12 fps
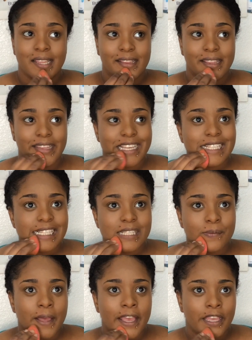this
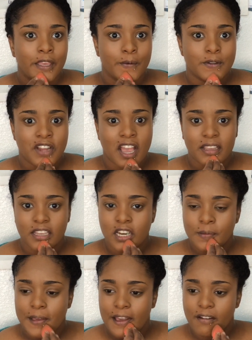is what you were talking
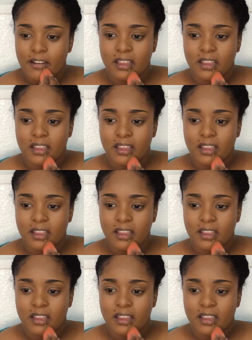about,